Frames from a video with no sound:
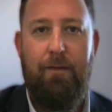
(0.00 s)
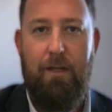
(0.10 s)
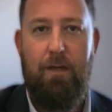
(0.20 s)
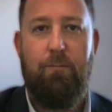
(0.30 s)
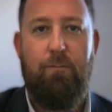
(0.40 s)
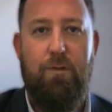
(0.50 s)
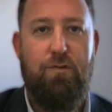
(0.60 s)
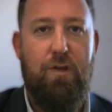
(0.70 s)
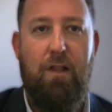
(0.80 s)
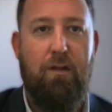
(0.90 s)
you
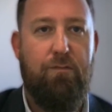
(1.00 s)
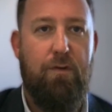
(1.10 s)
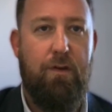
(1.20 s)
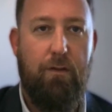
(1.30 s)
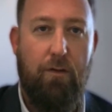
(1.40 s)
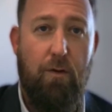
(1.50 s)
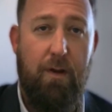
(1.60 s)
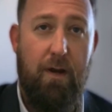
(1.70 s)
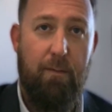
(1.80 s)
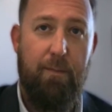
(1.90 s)
should all look for another career